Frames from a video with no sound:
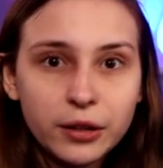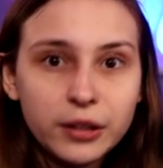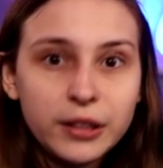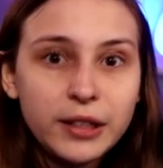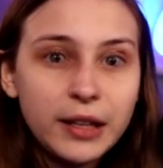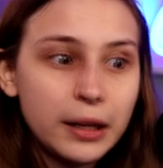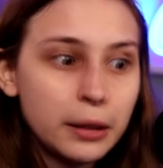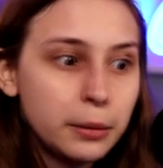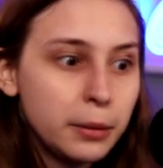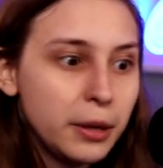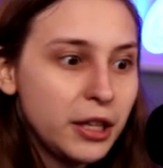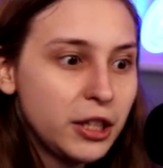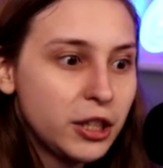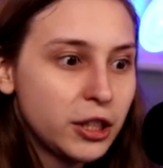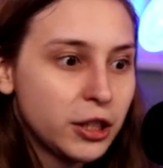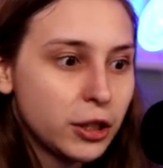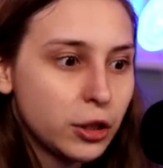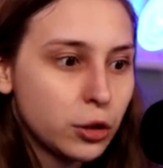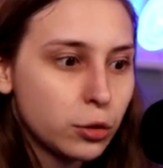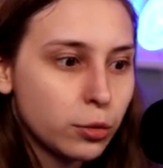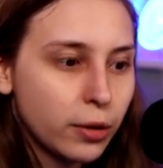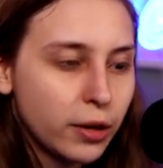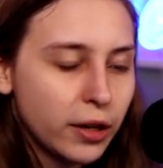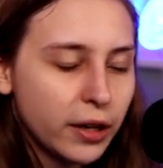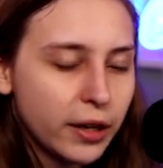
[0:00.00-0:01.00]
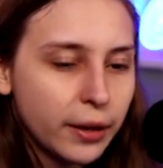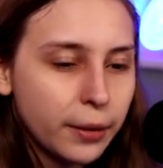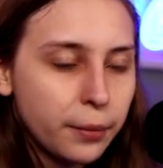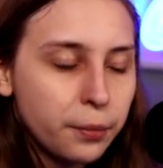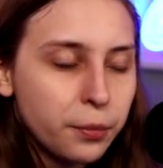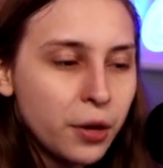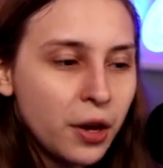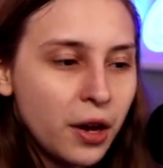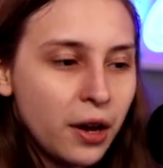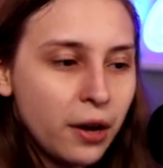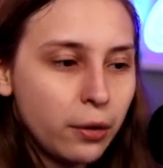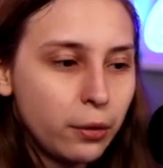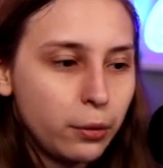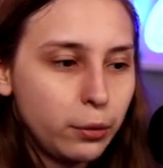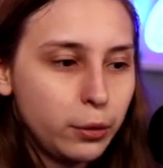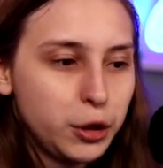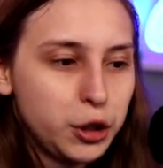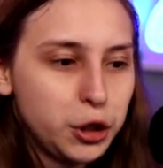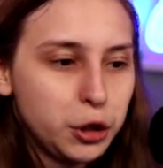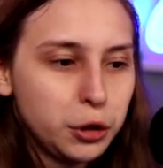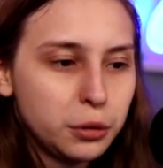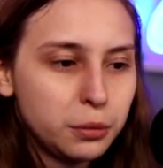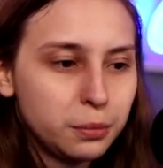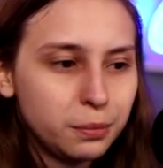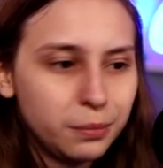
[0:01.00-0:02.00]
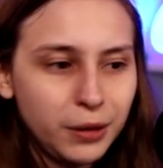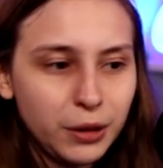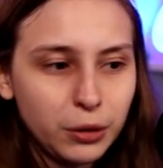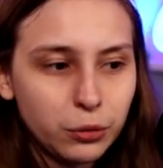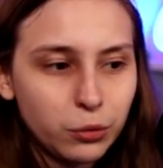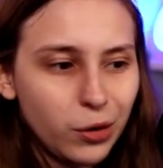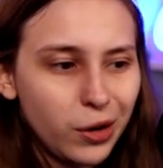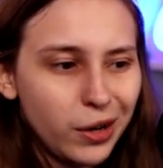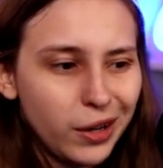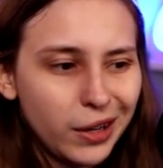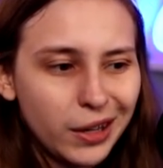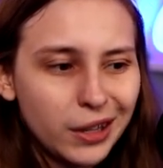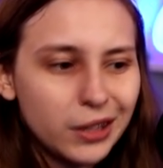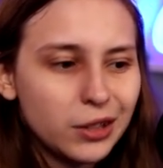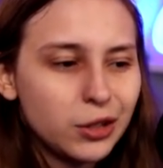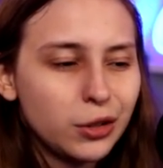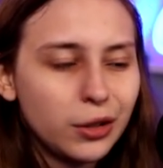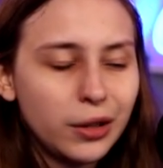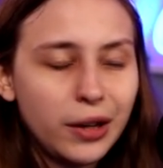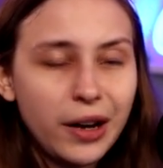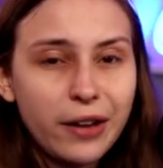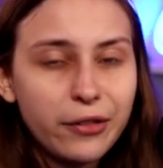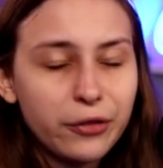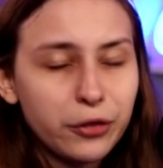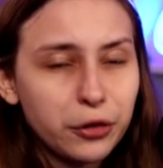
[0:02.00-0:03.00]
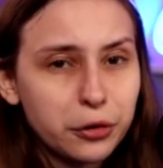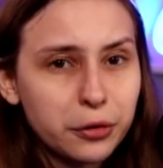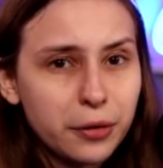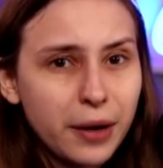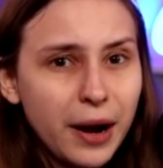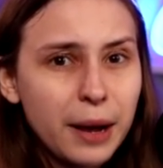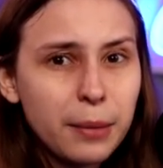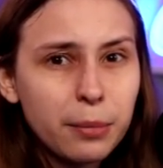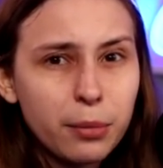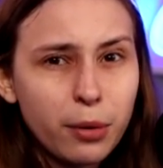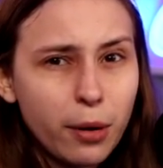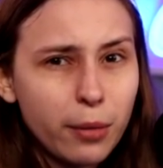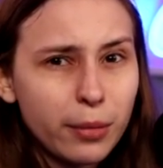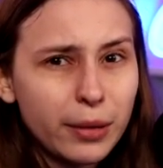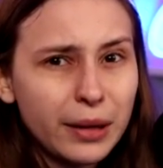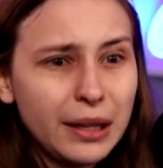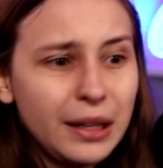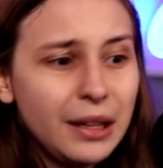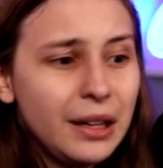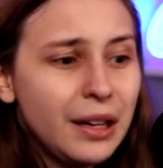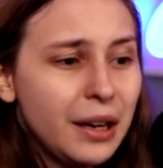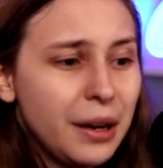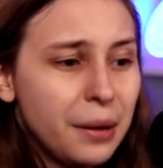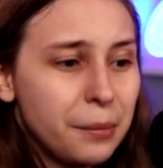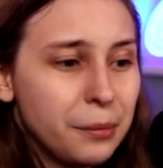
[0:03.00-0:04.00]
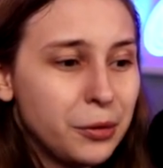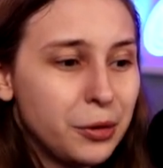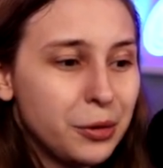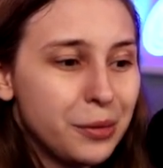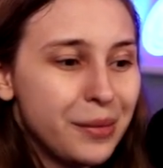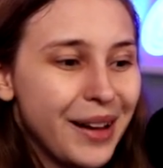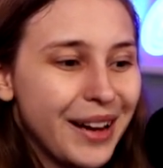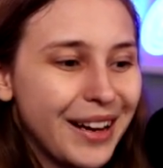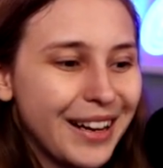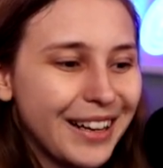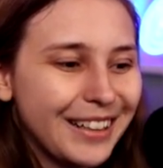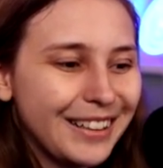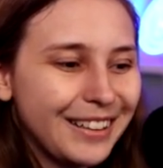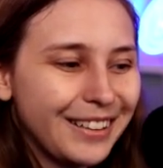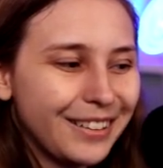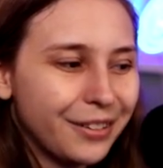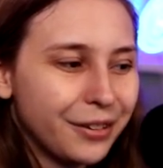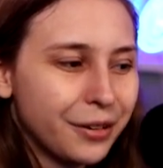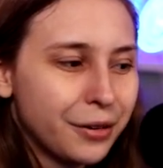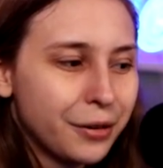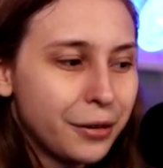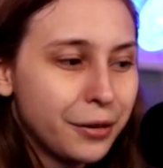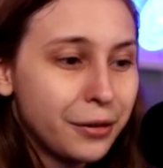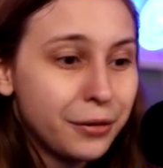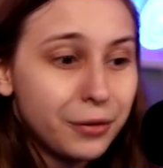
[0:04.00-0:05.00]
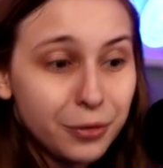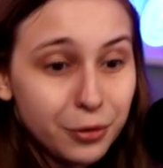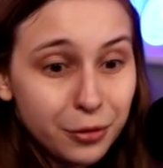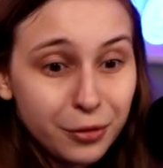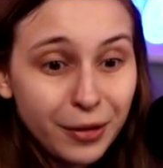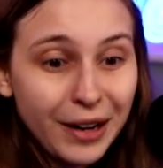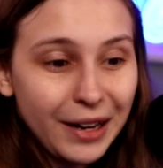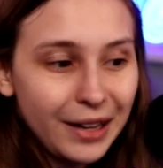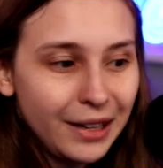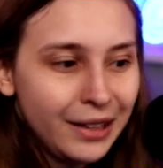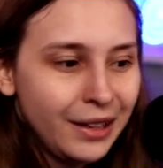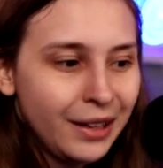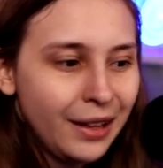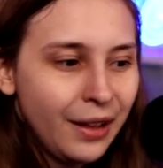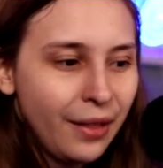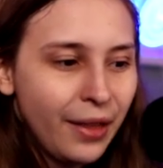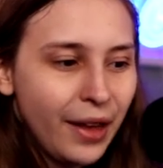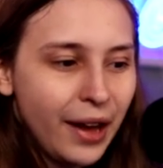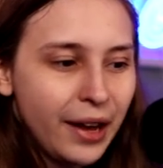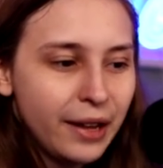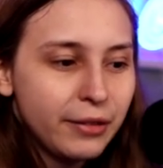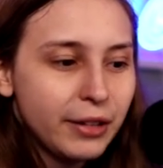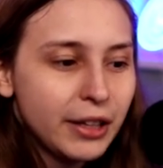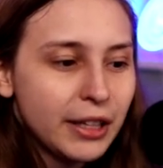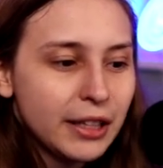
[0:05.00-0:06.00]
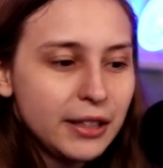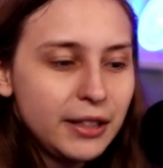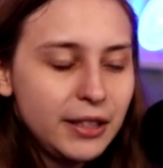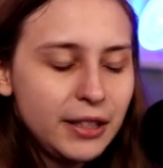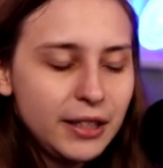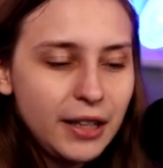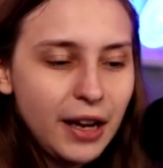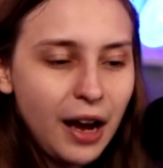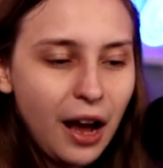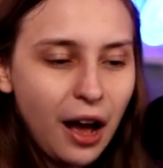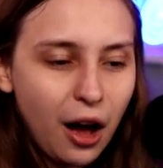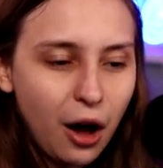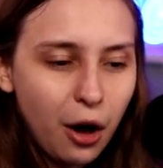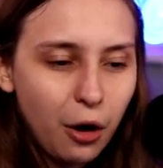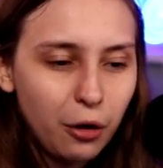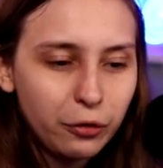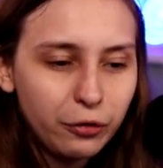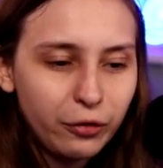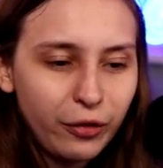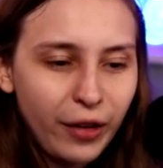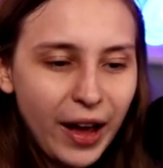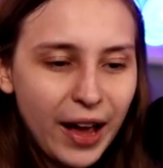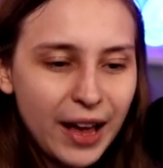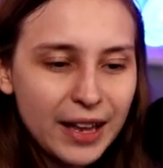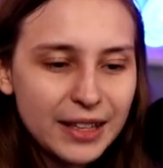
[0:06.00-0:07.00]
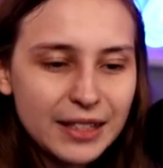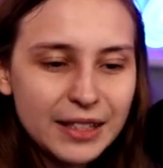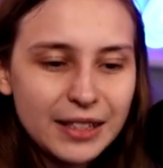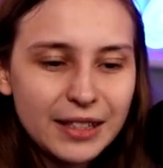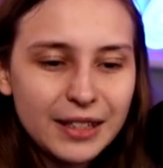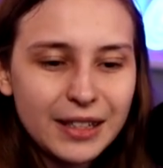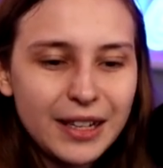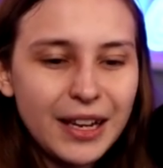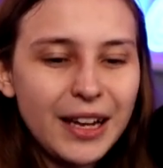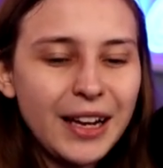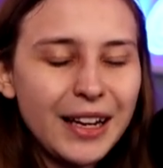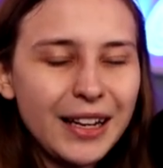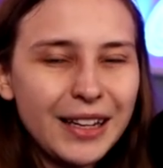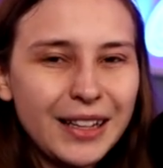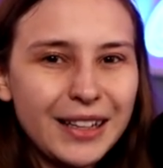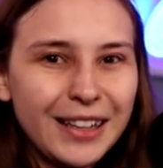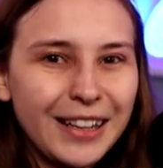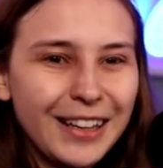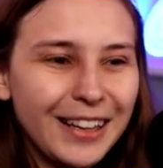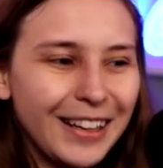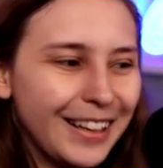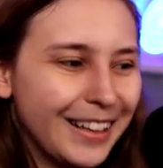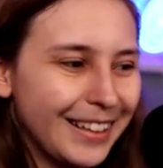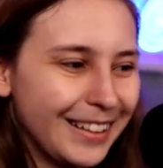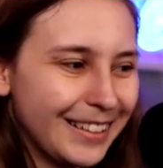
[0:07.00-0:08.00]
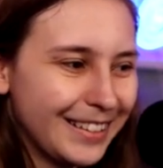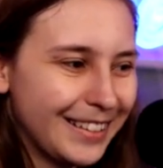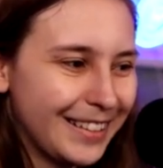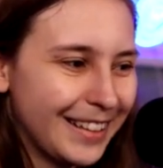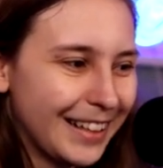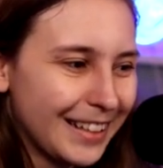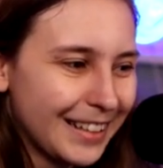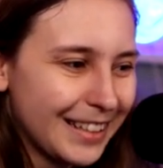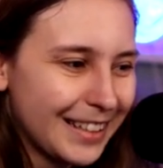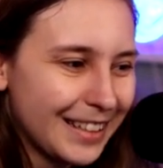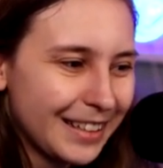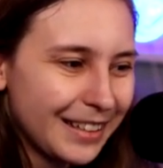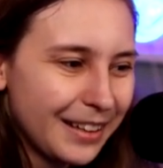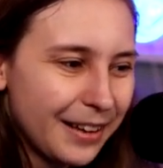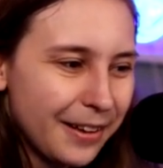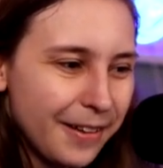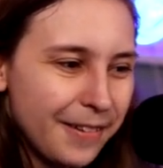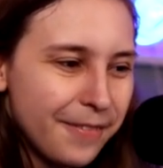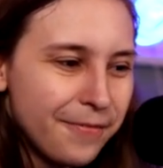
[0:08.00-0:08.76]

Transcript: The animation is running. We should be running it to the left or right probably to make it look great. And we can see how fast this